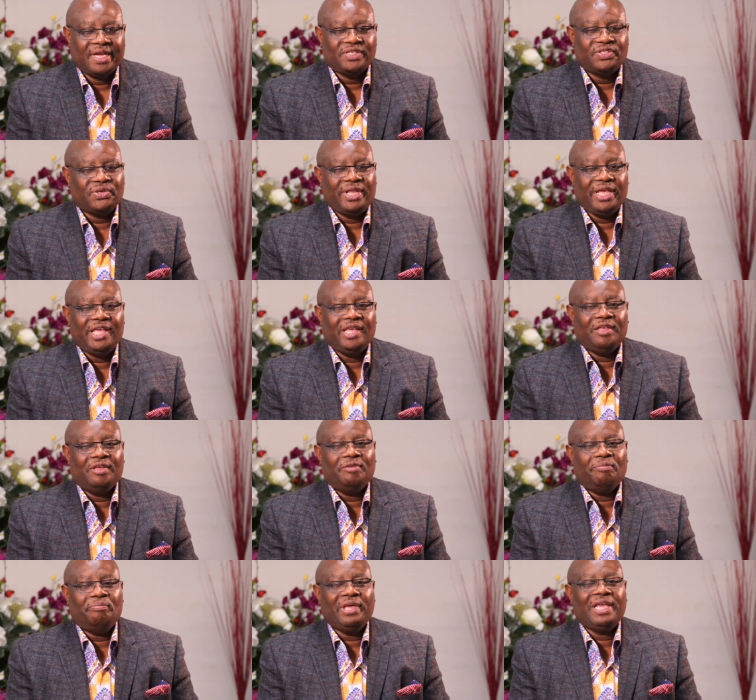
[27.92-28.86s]

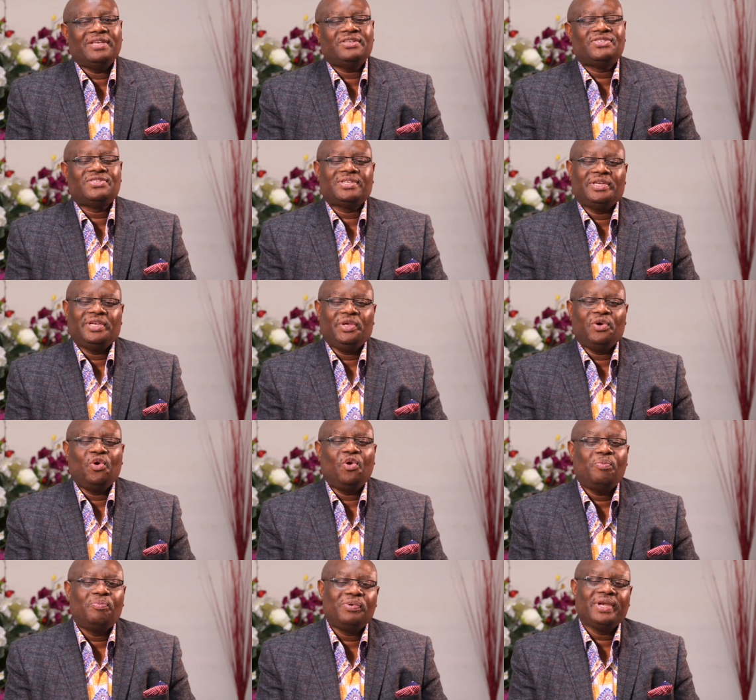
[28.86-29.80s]
today based on the
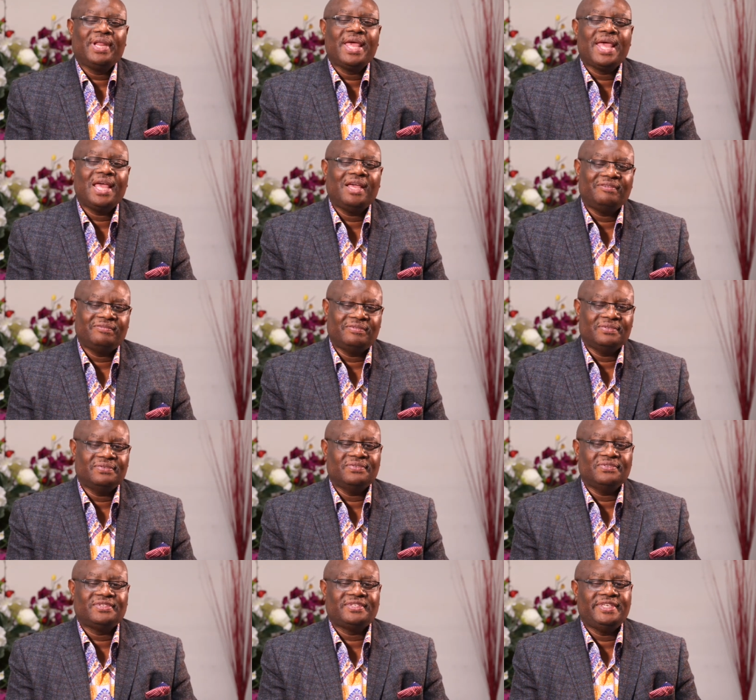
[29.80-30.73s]
Open
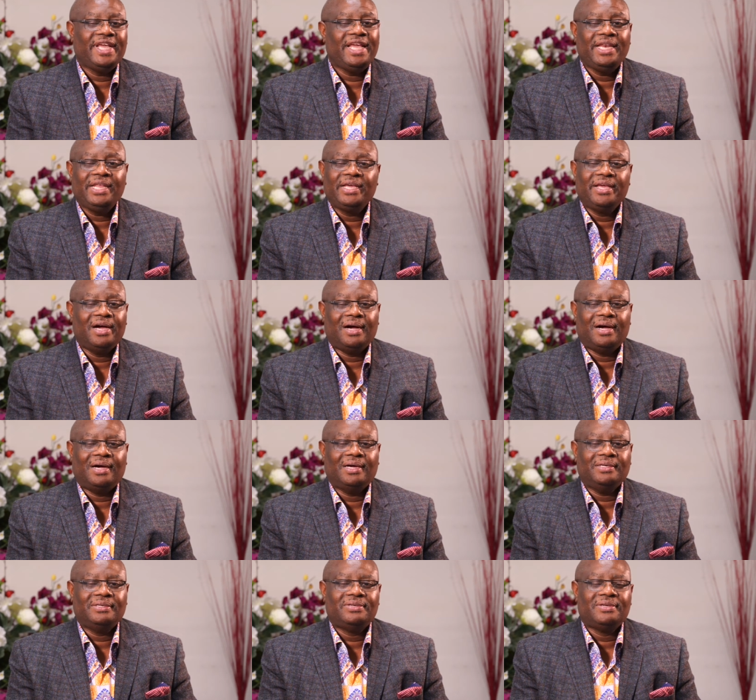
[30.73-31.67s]
Heavens Daily
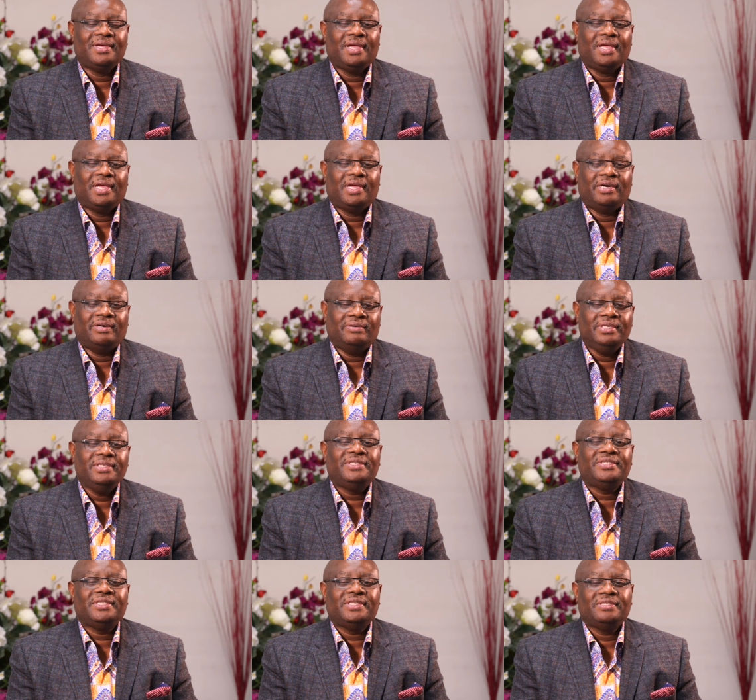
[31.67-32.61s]
Guide
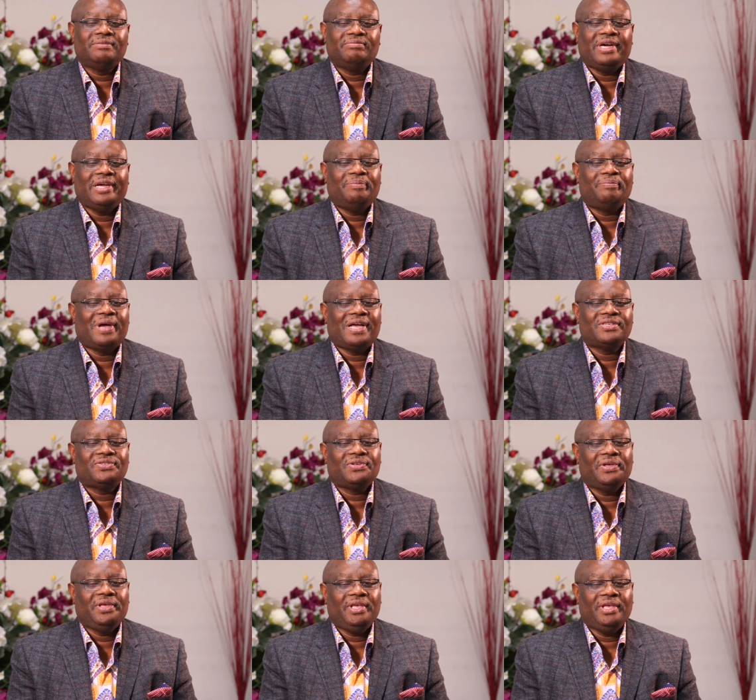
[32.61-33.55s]
written by
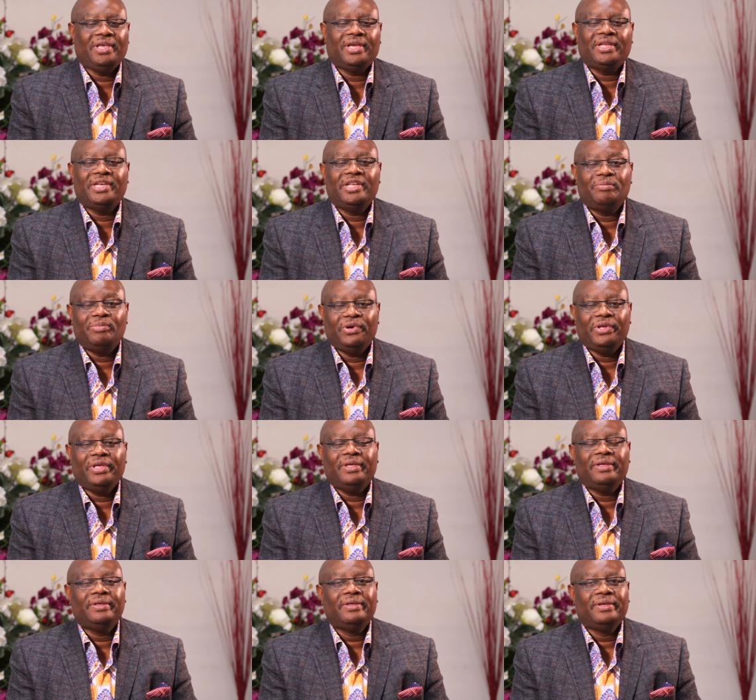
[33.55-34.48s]
Pastor Iya
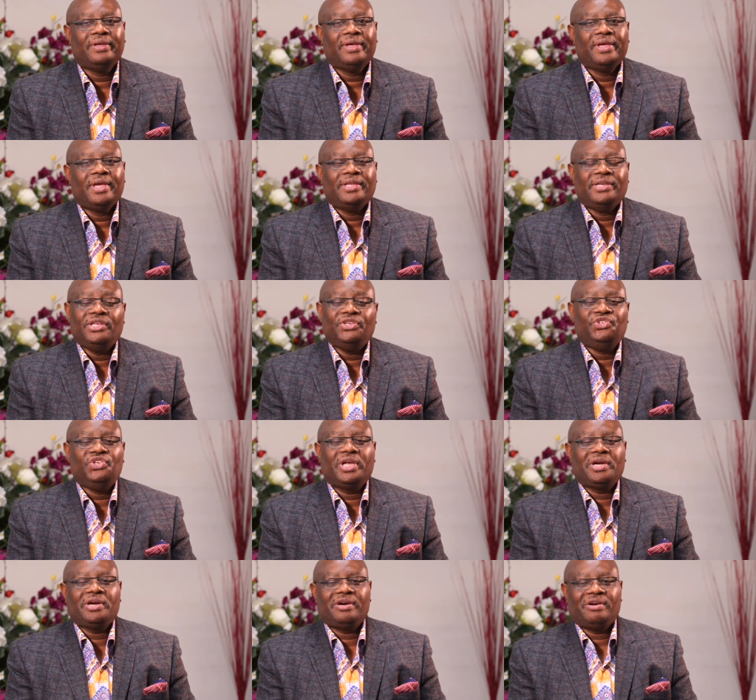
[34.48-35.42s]
Deboye, the
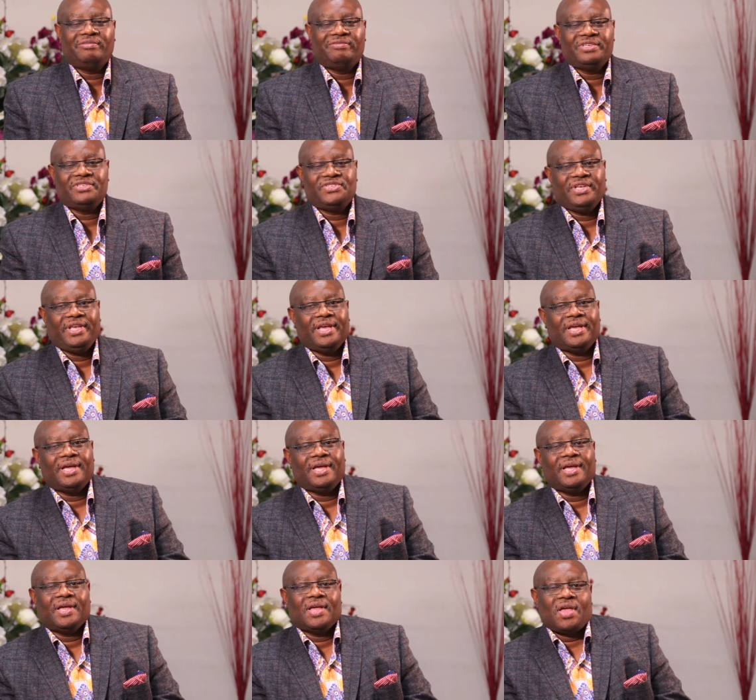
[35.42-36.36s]
General
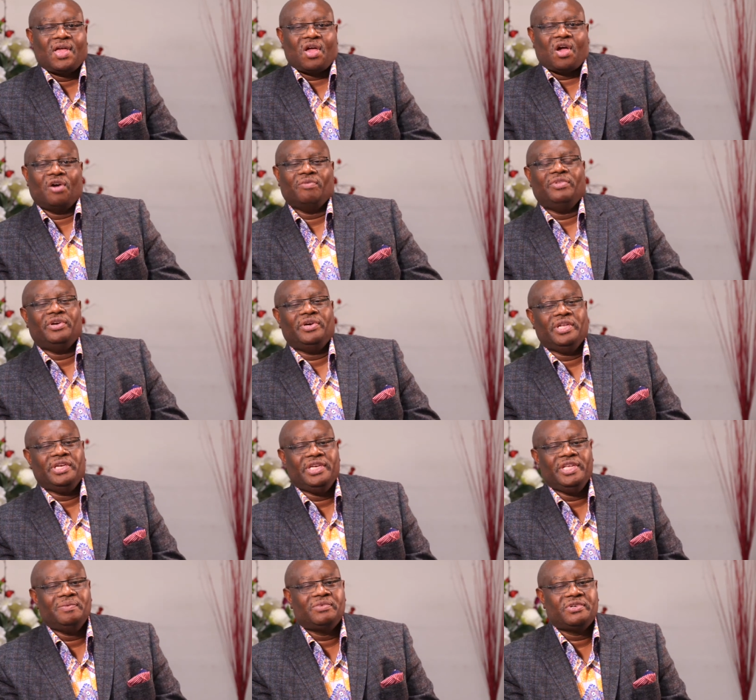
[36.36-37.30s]
Overseer of the
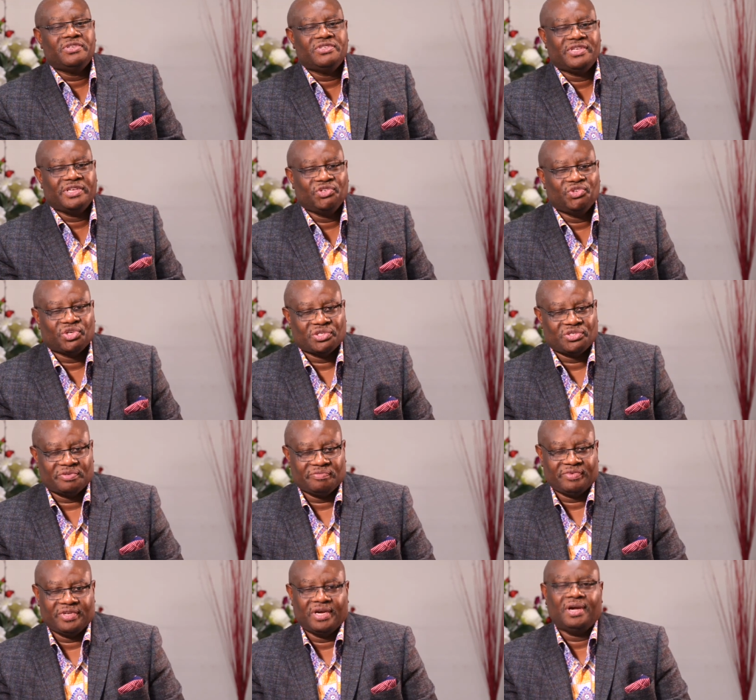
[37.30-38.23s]
Redeemed Christian Church
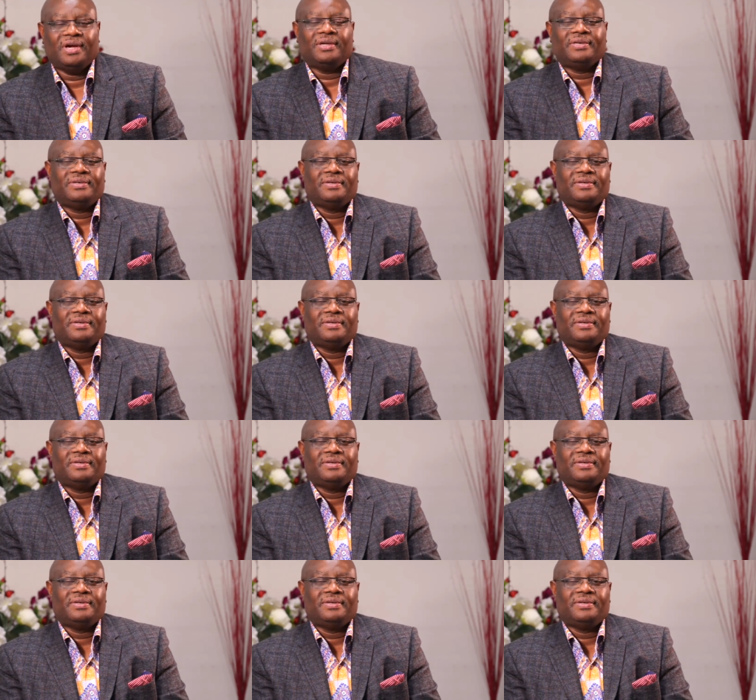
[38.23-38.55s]
of God.